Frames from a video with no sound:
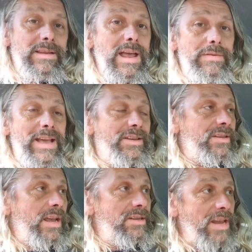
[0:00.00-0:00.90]
Now
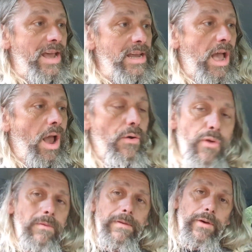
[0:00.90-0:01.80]
this is a
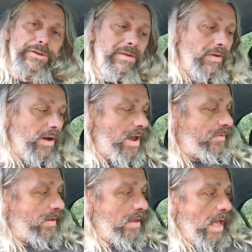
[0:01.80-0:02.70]
Rover 45